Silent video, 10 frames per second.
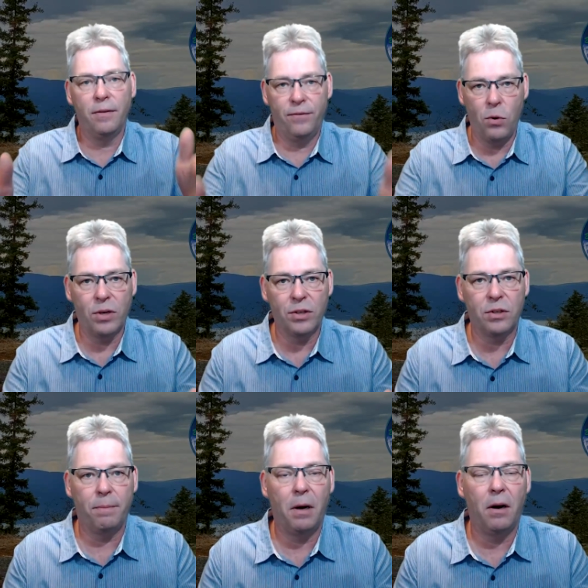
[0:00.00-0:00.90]
focused
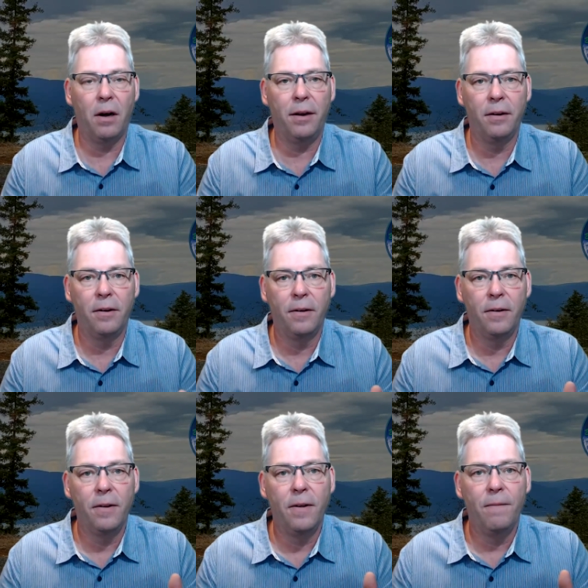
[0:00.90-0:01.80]
upon
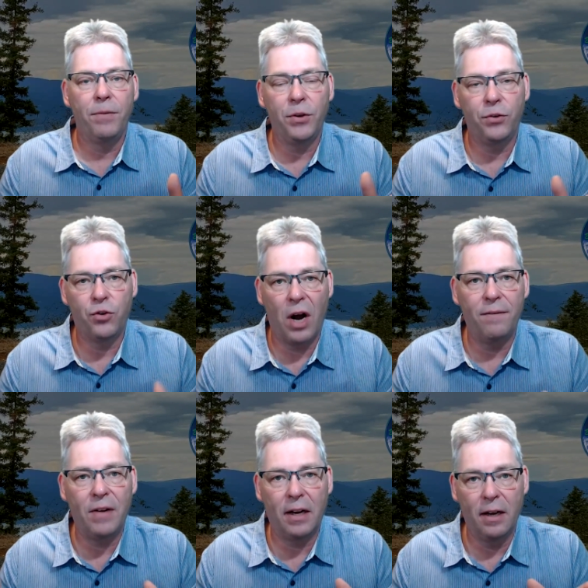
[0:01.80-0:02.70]
the
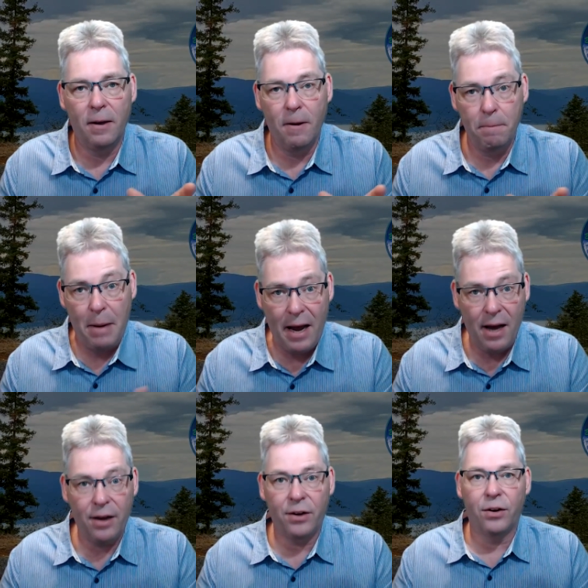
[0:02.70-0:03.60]
driving
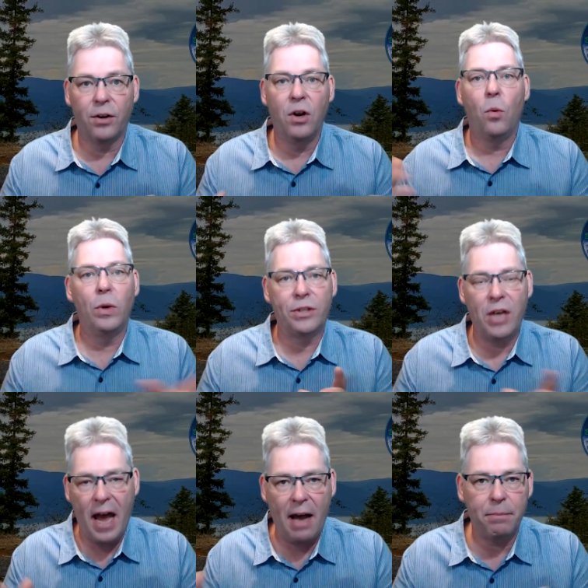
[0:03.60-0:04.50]
pattern, what's
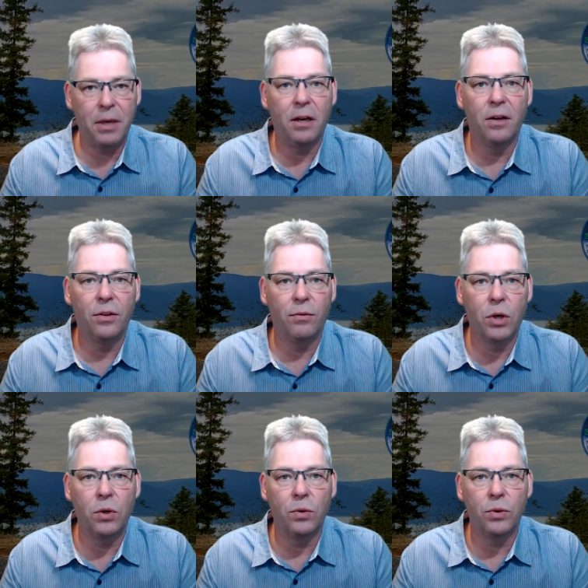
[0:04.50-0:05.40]
happening on the
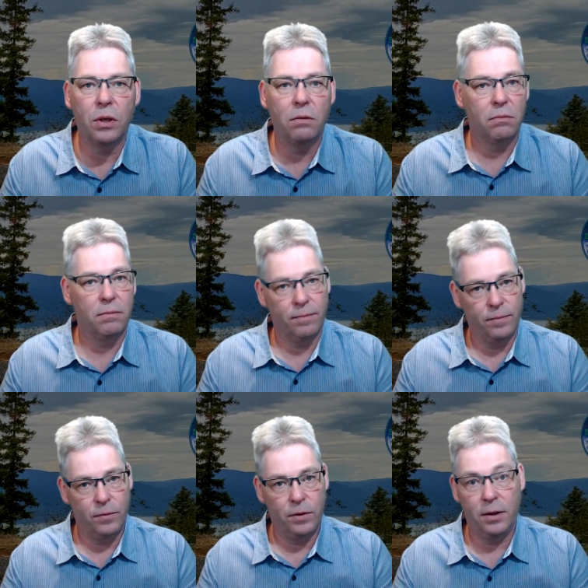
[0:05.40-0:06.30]
road.
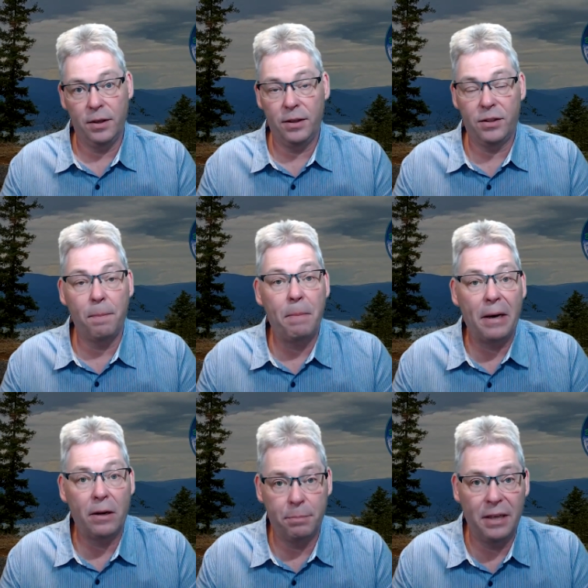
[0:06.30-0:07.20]
it's a
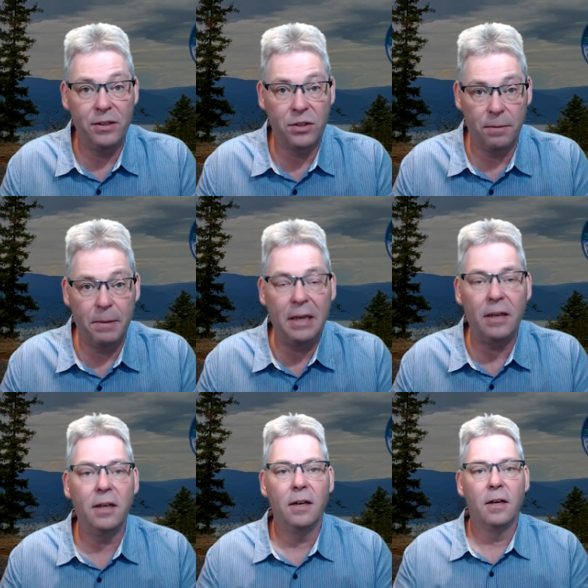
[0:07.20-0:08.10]
better place to
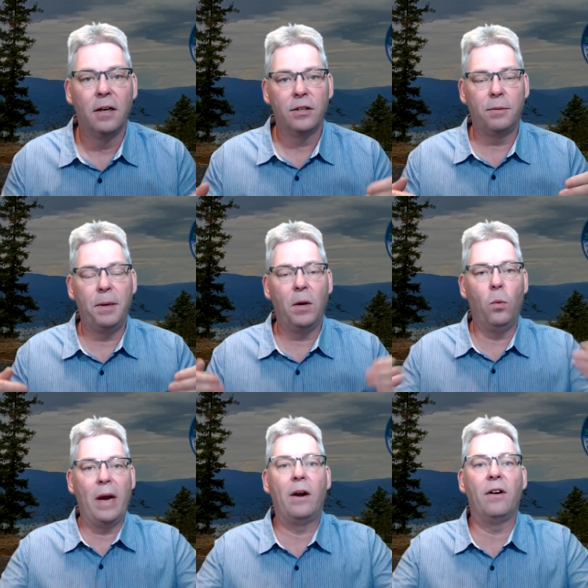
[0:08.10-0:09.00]
be
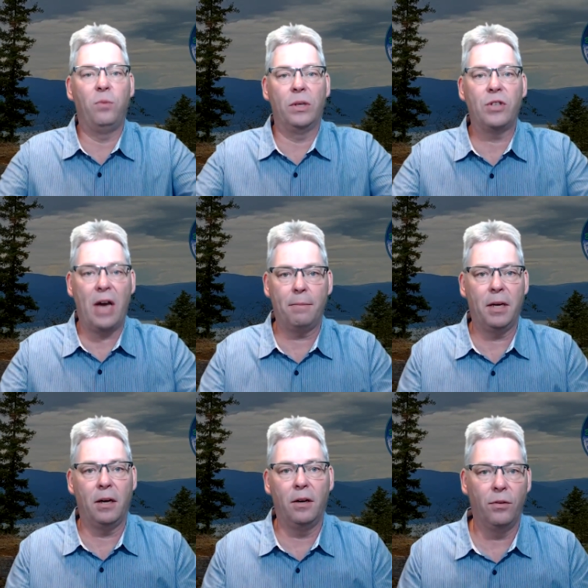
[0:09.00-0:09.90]
aware of what's
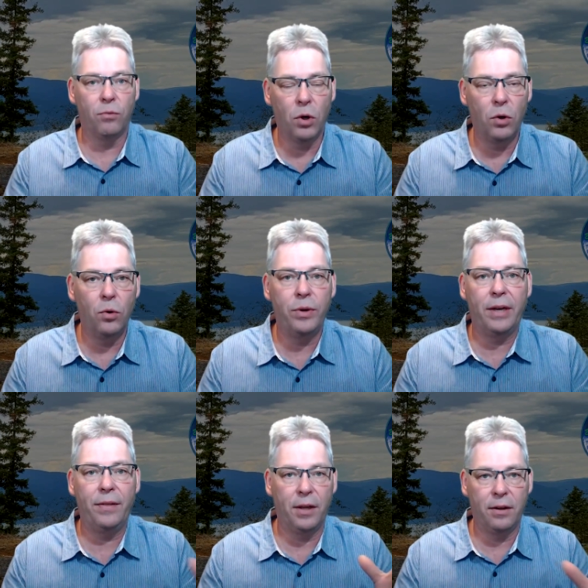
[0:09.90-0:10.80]
happening on the road
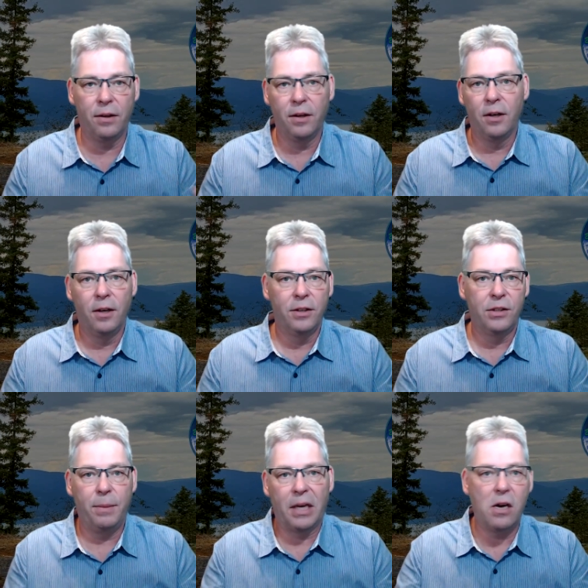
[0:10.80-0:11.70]
and
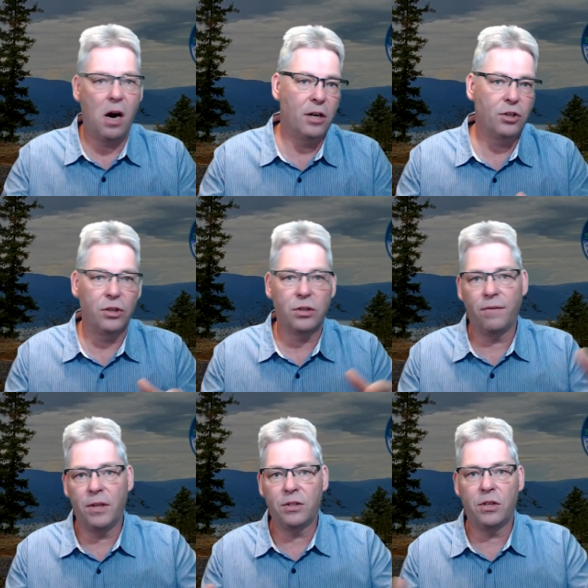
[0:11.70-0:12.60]
to be cautious
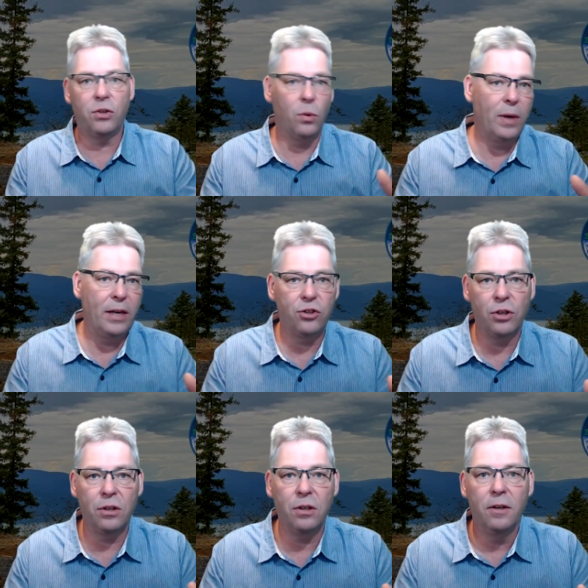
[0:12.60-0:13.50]
of the
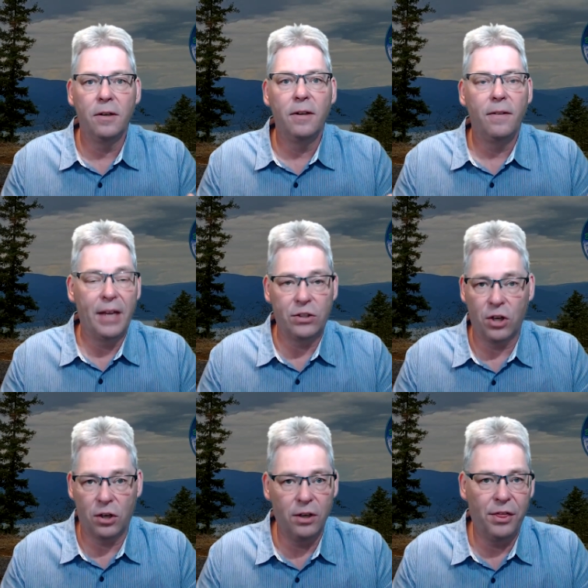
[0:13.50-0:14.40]
situation. That's
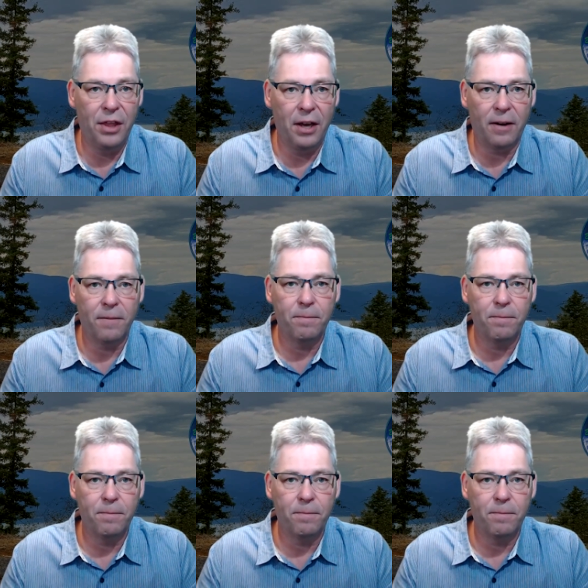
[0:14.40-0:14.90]
a good thing.